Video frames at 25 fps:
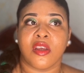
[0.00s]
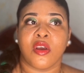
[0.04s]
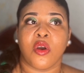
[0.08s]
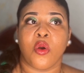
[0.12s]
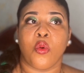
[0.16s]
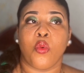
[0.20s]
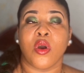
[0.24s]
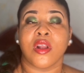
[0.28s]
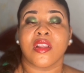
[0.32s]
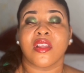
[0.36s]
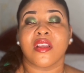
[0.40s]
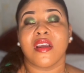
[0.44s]

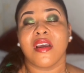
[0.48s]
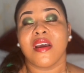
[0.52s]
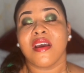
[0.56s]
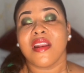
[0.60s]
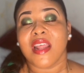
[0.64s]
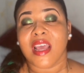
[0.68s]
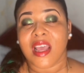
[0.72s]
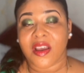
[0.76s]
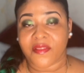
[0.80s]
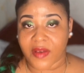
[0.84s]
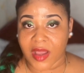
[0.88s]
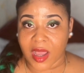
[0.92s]
what could
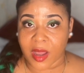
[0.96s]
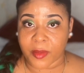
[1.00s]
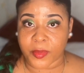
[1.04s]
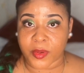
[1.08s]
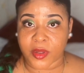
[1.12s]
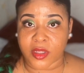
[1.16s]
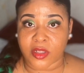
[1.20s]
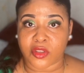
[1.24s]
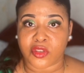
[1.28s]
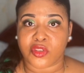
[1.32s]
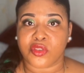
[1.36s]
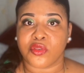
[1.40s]
have
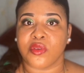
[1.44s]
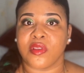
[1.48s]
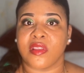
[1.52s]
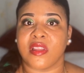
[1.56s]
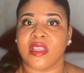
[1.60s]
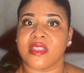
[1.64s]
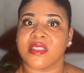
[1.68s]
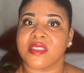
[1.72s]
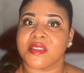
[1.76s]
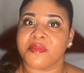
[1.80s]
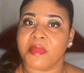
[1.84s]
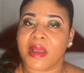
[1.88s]
happened to
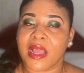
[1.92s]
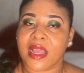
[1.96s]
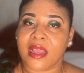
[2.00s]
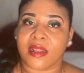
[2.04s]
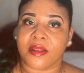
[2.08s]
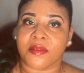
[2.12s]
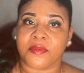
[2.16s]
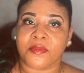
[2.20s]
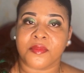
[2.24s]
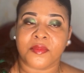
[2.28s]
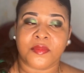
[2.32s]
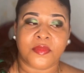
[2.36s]
this
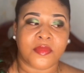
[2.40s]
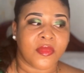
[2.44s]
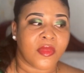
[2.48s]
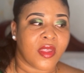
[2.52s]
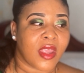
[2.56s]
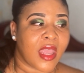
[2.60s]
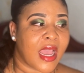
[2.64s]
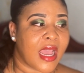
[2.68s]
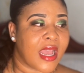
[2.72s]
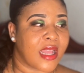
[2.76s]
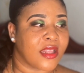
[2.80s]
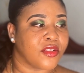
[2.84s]
man.
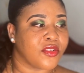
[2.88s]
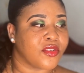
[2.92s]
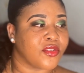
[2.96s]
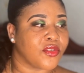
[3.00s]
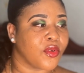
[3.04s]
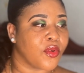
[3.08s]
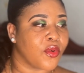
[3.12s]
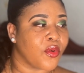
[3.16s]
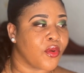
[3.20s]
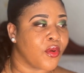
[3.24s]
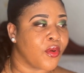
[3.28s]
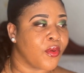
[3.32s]
And
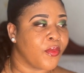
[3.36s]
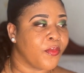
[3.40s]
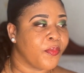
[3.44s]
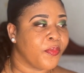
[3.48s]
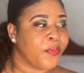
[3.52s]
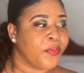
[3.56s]
so,